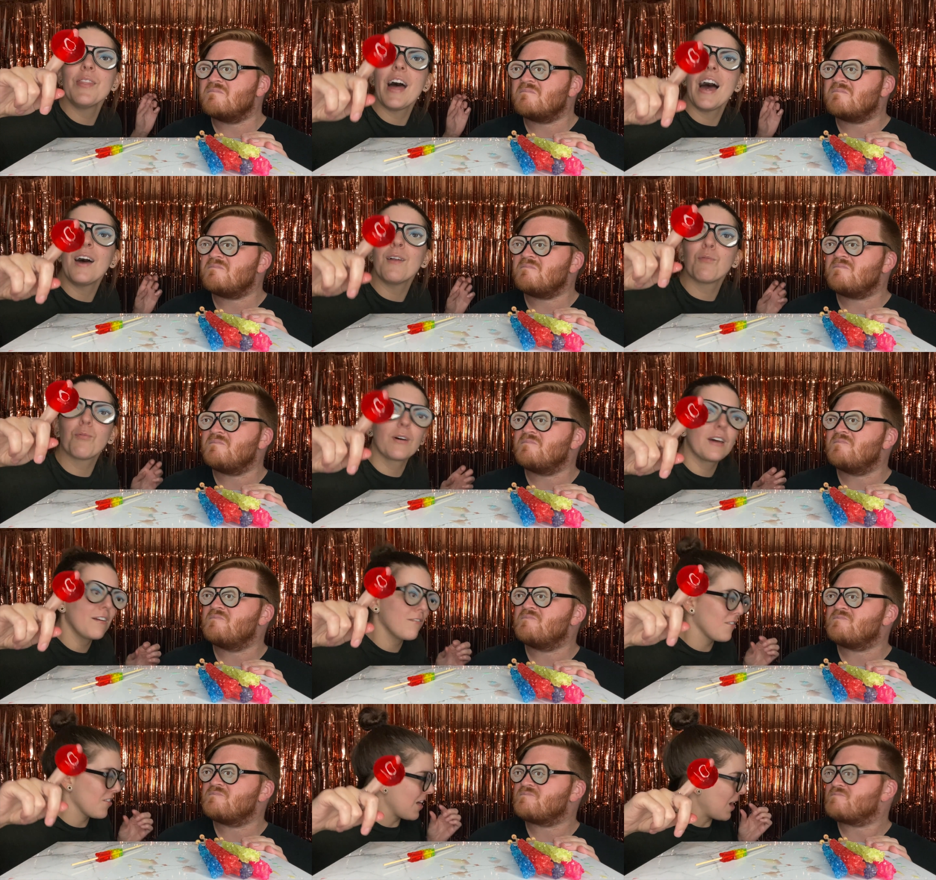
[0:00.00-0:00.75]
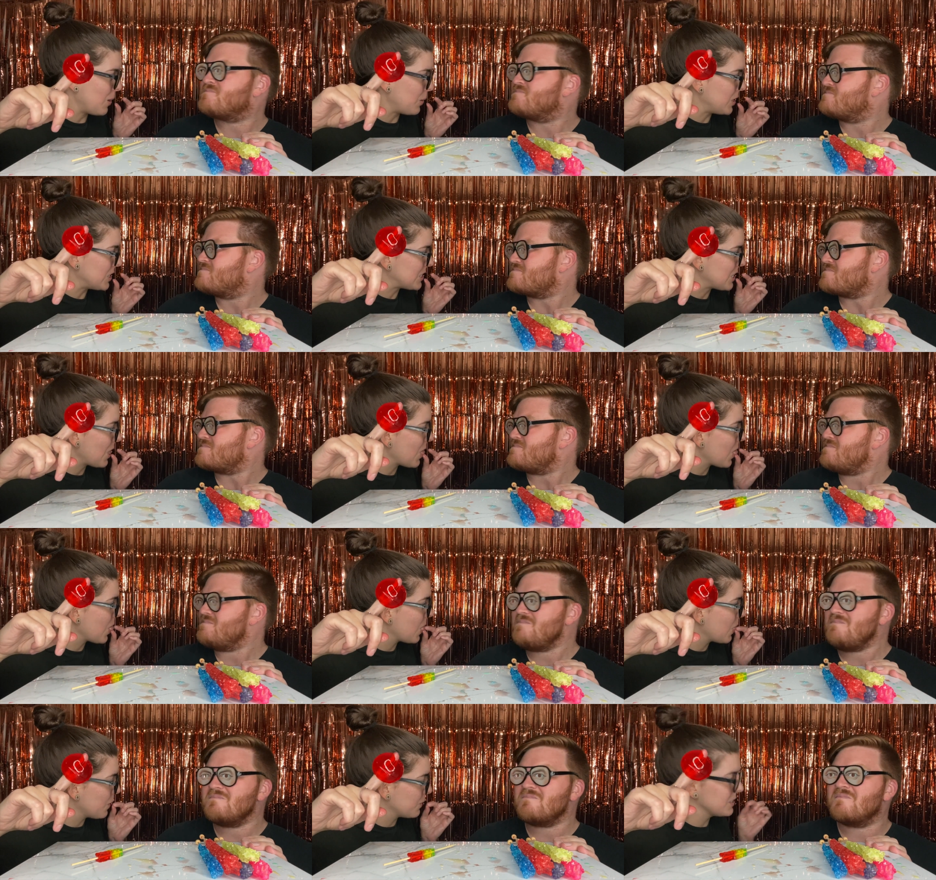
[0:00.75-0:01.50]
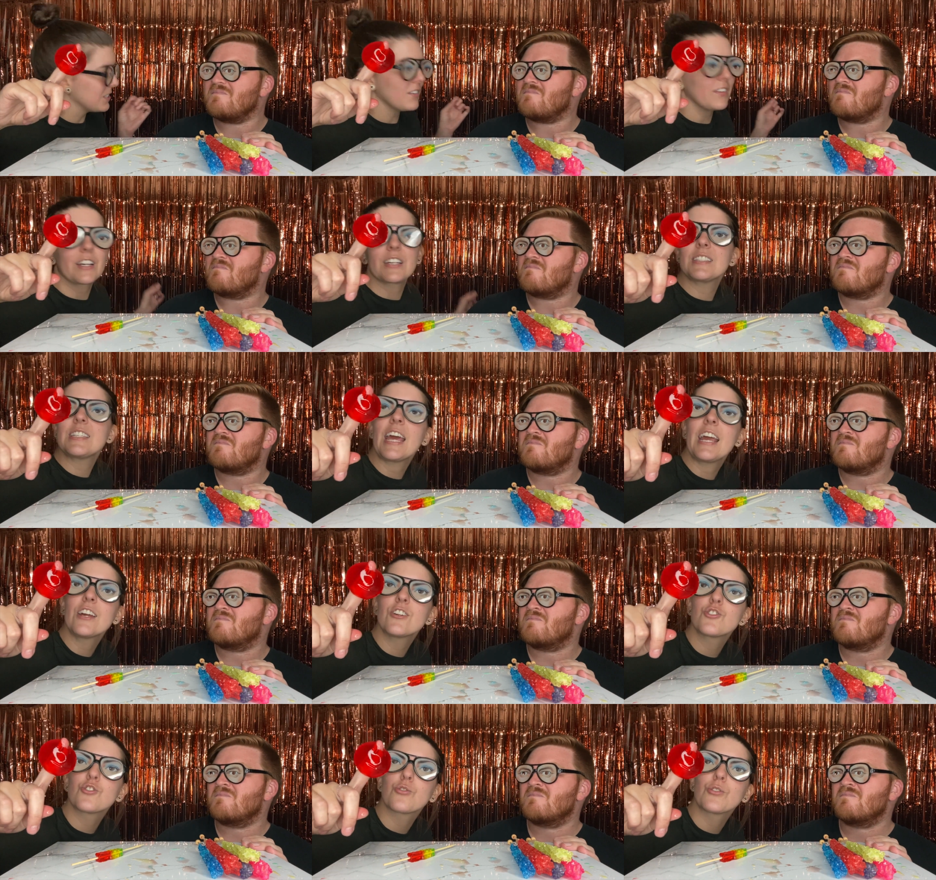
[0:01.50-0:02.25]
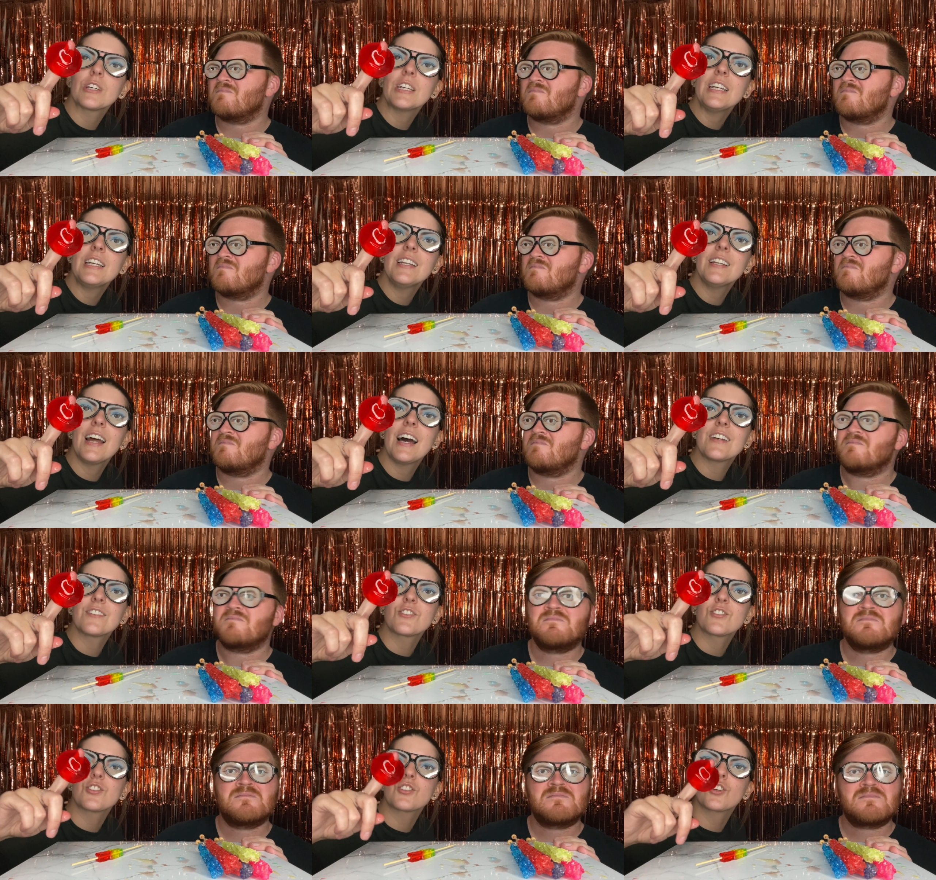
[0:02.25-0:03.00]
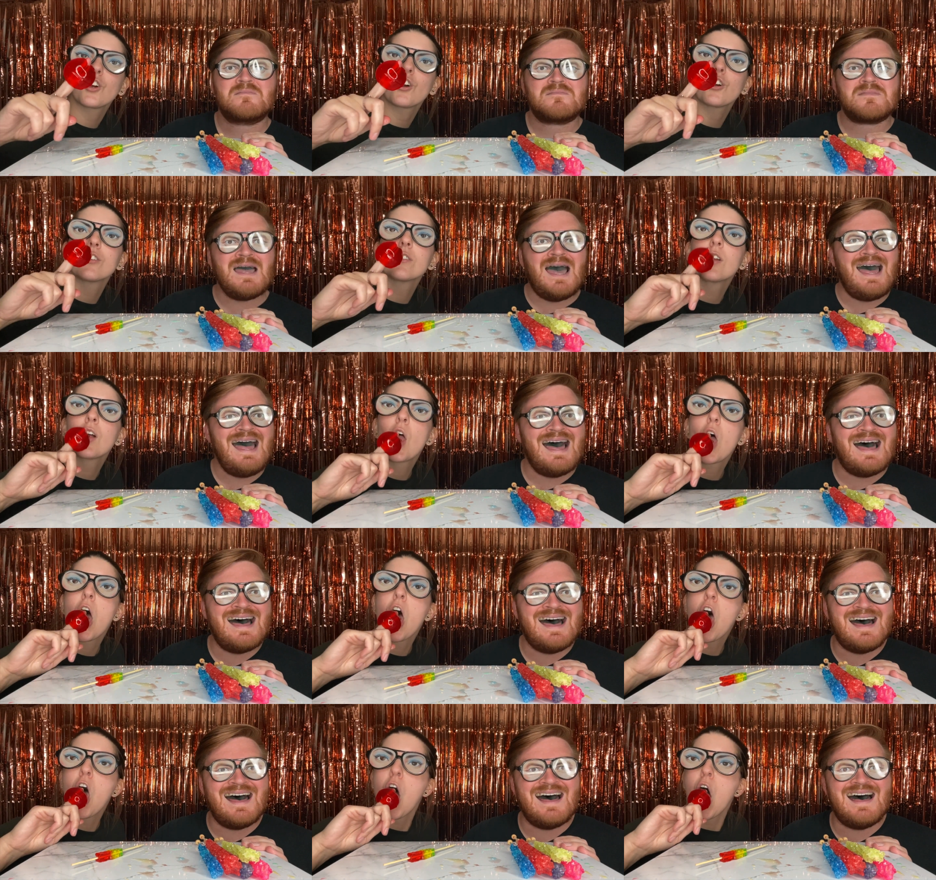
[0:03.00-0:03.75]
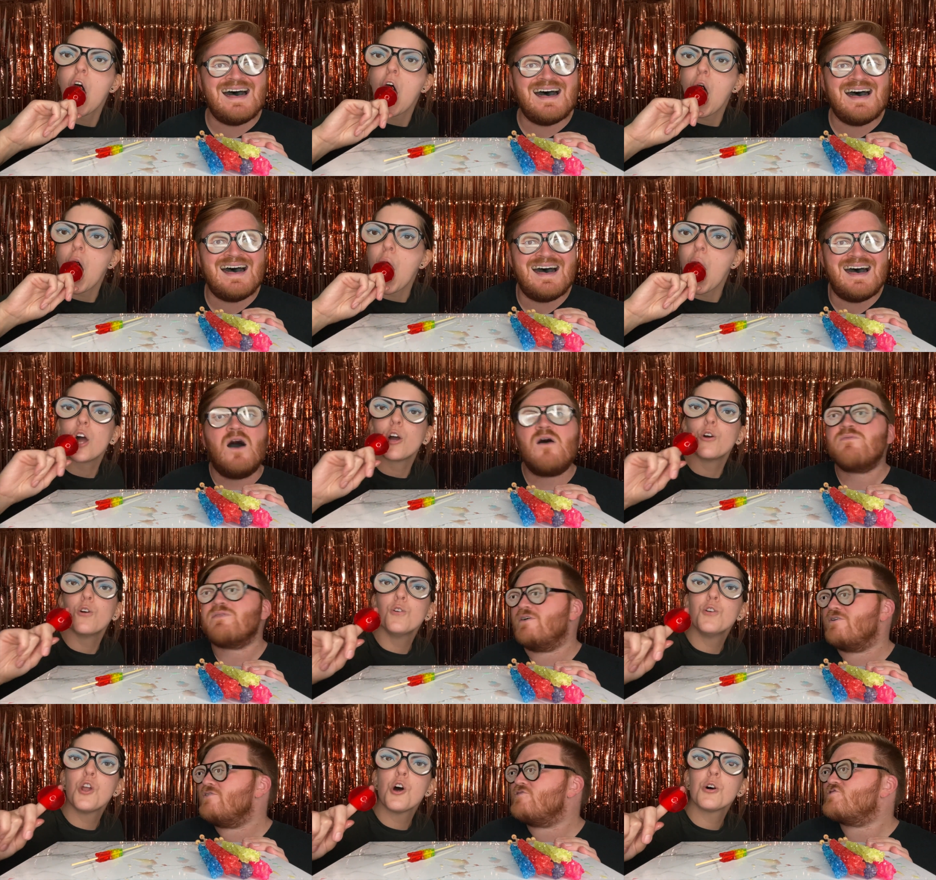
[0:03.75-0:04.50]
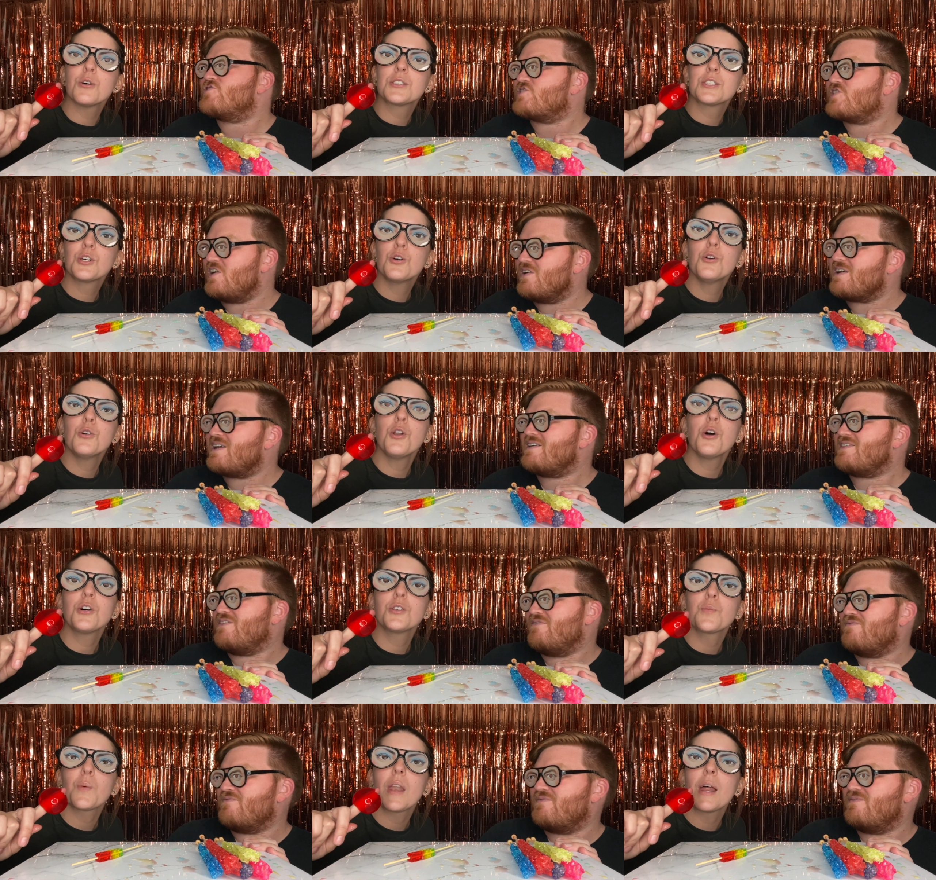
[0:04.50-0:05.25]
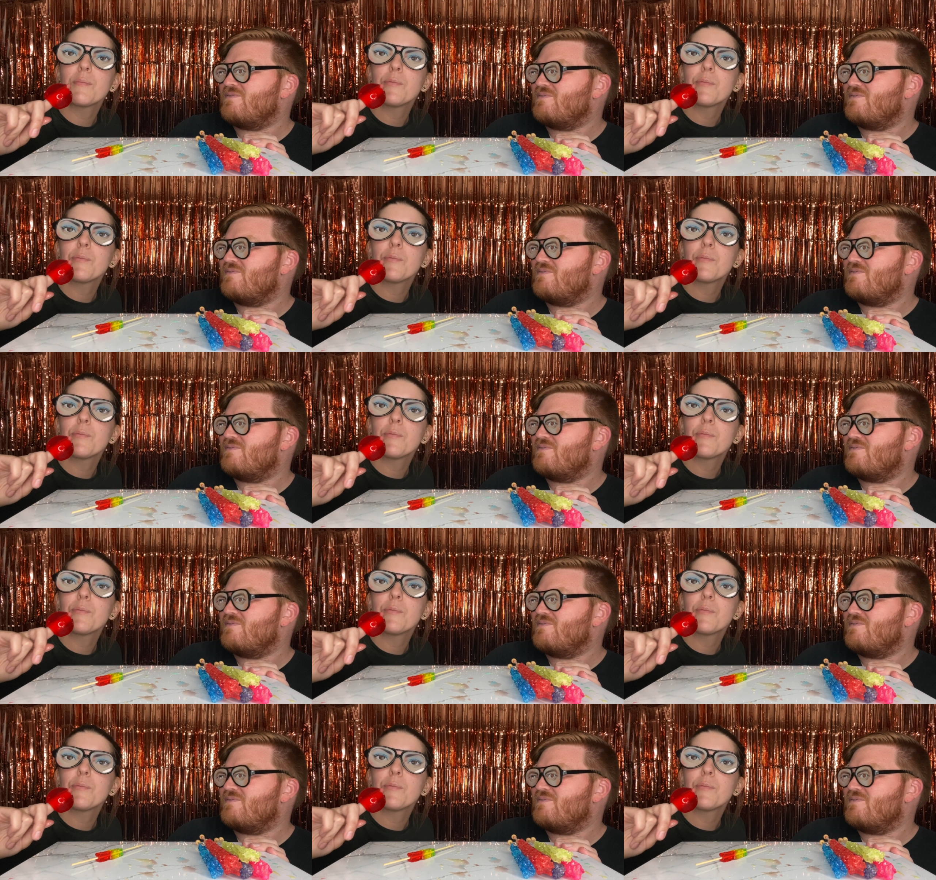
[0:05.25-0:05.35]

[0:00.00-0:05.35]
Speaker 1: that, whatever that was, wasn't it like a tangerine as a skirt? Oh, no, who you're knows, sucking. Who knows what